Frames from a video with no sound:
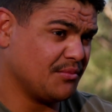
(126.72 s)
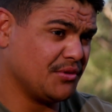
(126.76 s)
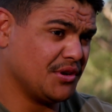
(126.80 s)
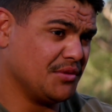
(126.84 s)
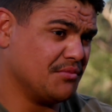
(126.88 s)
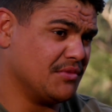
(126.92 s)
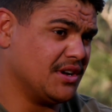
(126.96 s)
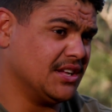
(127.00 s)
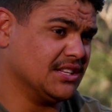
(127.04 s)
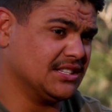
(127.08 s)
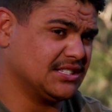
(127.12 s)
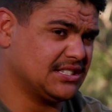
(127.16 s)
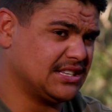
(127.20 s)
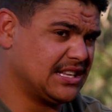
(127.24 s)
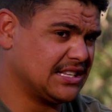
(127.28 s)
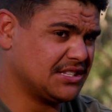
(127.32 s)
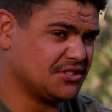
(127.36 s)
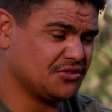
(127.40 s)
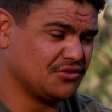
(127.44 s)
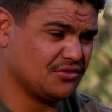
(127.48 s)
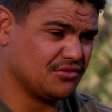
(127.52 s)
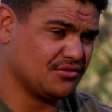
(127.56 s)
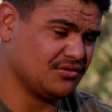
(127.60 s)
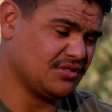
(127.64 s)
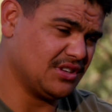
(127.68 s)
pretty much. And that's
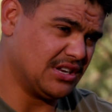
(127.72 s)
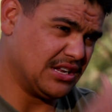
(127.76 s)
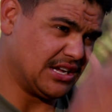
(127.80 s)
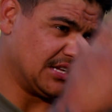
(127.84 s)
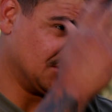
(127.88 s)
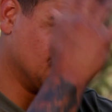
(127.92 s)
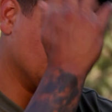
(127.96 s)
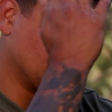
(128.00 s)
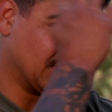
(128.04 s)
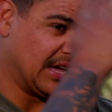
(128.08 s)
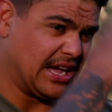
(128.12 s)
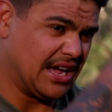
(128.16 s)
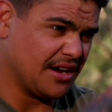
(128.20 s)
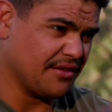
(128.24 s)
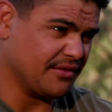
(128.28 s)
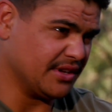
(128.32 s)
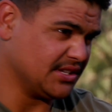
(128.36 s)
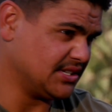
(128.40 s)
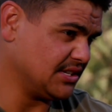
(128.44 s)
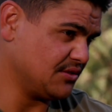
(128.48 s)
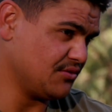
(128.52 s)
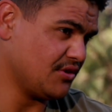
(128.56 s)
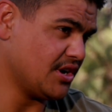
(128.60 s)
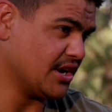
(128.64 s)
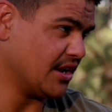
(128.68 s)
all you know. I took out of. it. I
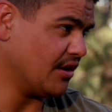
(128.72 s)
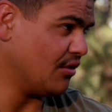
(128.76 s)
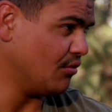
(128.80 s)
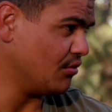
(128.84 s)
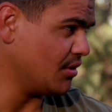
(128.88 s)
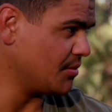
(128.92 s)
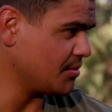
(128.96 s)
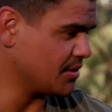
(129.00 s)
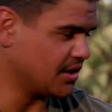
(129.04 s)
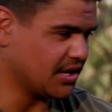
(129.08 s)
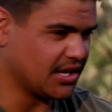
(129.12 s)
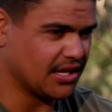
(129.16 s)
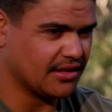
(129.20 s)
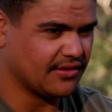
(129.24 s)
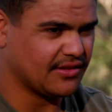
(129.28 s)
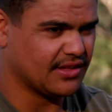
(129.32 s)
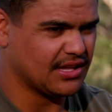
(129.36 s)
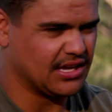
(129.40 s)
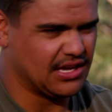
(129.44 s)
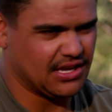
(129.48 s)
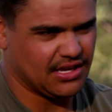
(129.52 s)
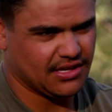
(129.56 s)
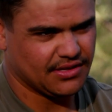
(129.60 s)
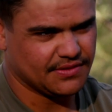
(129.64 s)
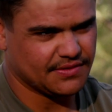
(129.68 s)
said, right, I'm going to go
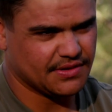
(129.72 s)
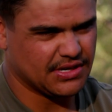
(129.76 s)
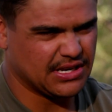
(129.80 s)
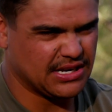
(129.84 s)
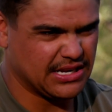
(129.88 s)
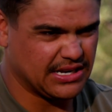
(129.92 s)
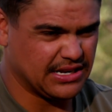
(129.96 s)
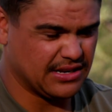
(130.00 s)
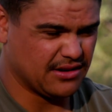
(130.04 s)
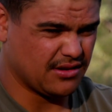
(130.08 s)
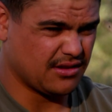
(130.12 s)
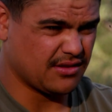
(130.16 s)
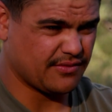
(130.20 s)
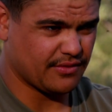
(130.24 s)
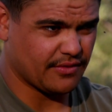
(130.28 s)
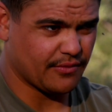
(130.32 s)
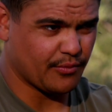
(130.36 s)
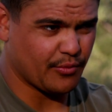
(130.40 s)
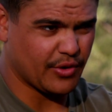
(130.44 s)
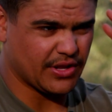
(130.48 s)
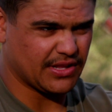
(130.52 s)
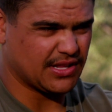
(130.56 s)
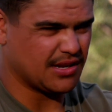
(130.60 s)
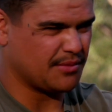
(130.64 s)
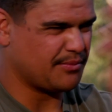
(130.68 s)
see. And then I
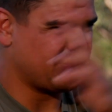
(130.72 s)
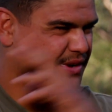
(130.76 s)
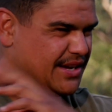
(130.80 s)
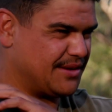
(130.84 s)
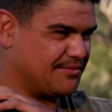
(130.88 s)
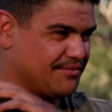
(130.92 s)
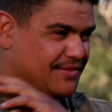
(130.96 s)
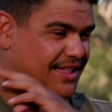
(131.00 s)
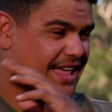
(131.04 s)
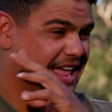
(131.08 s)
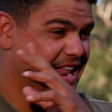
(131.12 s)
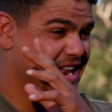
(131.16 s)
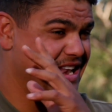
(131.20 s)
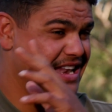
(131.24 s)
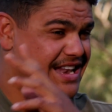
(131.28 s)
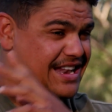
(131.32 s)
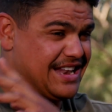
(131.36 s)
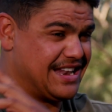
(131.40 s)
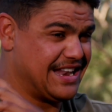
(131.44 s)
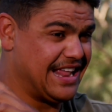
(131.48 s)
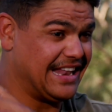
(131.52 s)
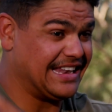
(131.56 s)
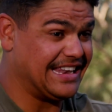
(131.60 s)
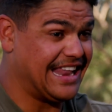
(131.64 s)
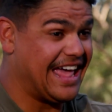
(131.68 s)
went to the pub that
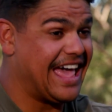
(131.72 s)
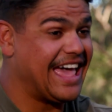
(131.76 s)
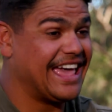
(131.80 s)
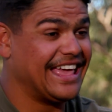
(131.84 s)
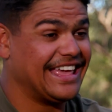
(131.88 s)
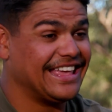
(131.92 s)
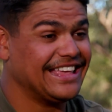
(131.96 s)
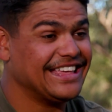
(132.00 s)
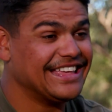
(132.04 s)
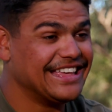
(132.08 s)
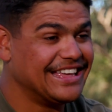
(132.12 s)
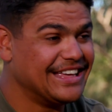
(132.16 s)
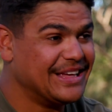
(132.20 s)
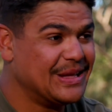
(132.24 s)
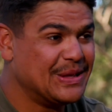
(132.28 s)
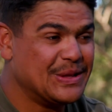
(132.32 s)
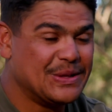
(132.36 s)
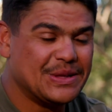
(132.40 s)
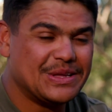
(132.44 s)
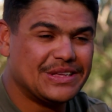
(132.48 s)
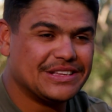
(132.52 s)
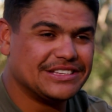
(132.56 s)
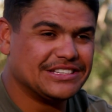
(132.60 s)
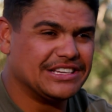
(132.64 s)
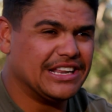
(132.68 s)
that day.
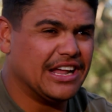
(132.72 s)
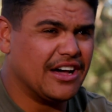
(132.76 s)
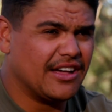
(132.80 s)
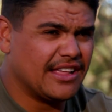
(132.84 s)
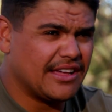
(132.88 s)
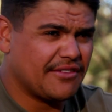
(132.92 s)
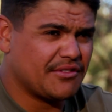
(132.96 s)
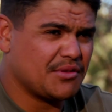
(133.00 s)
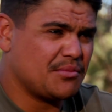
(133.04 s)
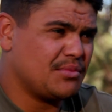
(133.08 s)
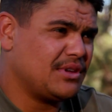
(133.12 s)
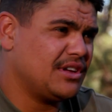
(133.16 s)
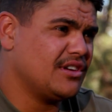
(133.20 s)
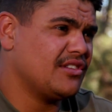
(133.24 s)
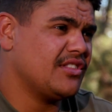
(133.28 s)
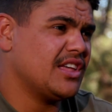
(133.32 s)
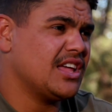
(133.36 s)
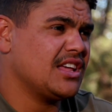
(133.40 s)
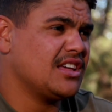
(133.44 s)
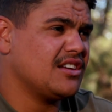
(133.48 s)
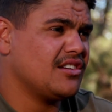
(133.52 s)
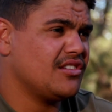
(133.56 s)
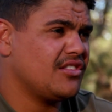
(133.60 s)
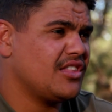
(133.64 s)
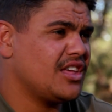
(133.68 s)
You know, I have a beer and that
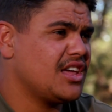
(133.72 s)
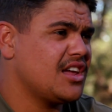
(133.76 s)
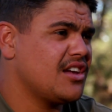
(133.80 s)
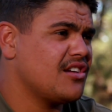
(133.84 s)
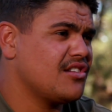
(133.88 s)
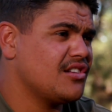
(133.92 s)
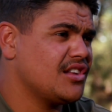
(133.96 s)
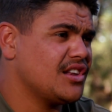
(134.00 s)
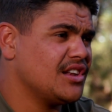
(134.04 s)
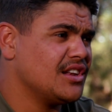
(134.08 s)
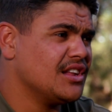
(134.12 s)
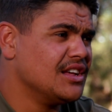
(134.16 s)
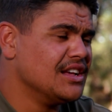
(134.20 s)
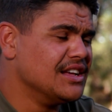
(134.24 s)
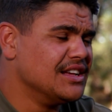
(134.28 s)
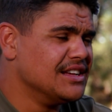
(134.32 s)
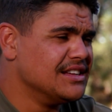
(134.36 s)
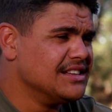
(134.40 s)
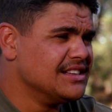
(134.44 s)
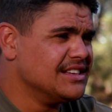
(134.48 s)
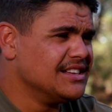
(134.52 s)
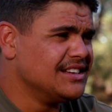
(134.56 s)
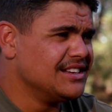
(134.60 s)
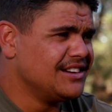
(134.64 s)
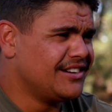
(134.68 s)
here and there, and then
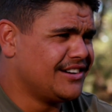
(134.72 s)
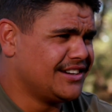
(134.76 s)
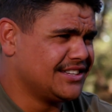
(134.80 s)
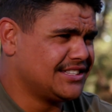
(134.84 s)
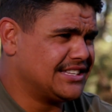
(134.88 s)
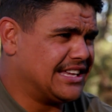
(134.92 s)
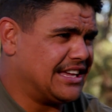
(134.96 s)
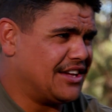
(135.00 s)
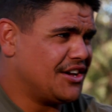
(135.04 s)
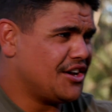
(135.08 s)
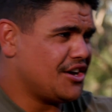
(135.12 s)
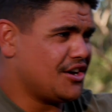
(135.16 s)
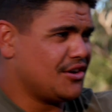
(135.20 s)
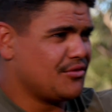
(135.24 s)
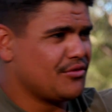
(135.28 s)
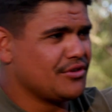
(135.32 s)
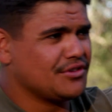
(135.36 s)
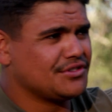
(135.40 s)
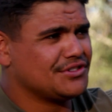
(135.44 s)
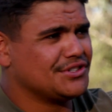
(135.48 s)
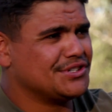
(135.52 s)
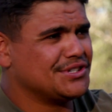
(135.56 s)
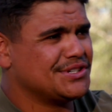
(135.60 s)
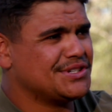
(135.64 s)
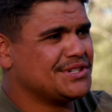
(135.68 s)
say, oh, ah,
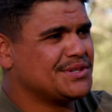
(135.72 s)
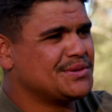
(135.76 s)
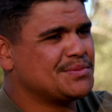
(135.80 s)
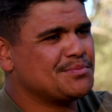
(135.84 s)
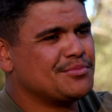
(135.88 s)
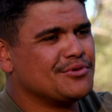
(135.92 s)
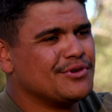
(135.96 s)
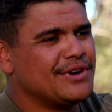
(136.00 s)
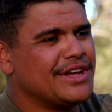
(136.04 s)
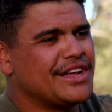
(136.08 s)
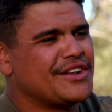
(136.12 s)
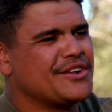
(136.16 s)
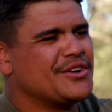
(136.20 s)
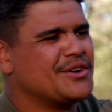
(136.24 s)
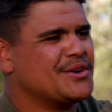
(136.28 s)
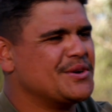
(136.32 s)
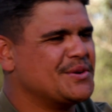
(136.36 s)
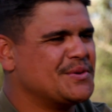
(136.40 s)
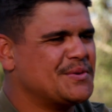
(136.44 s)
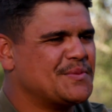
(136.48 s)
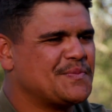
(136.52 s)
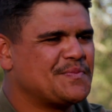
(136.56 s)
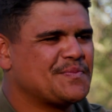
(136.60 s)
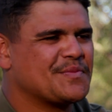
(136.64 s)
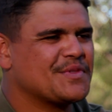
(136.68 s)
Roosters pull out a
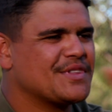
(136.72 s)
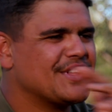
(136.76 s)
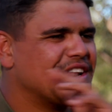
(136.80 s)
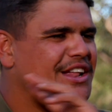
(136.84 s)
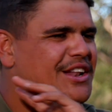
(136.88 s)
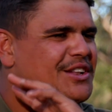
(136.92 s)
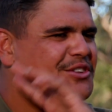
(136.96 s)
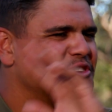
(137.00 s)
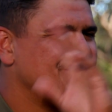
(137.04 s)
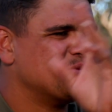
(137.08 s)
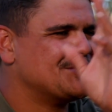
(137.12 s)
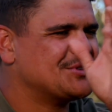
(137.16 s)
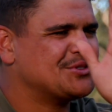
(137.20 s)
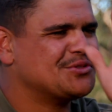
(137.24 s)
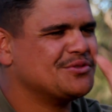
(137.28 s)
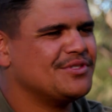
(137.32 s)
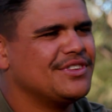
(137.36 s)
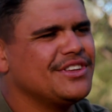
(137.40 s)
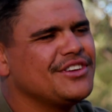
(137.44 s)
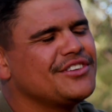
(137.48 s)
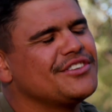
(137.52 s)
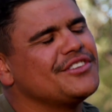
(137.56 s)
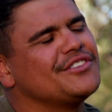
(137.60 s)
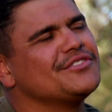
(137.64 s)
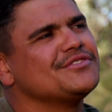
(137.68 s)
you know, electrometer
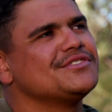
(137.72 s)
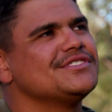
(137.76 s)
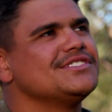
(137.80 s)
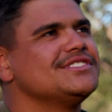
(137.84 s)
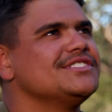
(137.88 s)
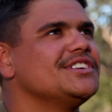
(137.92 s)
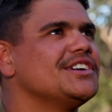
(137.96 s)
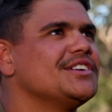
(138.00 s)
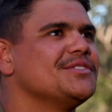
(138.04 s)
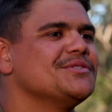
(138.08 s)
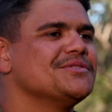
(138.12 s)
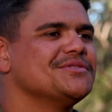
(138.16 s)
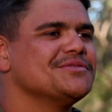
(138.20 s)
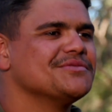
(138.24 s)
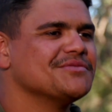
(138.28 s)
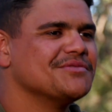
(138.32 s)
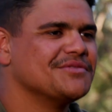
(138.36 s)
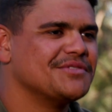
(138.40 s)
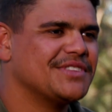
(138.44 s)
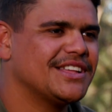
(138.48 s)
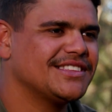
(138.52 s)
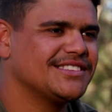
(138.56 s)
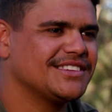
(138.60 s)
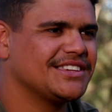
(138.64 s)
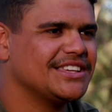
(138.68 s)
deal, and I was just like, oh,
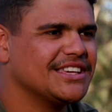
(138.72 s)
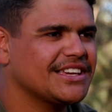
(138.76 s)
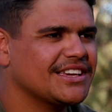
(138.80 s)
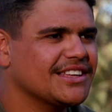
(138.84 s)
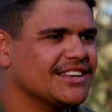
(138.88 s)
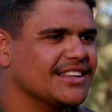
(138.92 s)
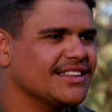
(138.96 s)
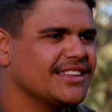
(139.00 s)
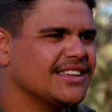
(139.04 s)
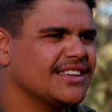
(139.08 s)
that's a kick in the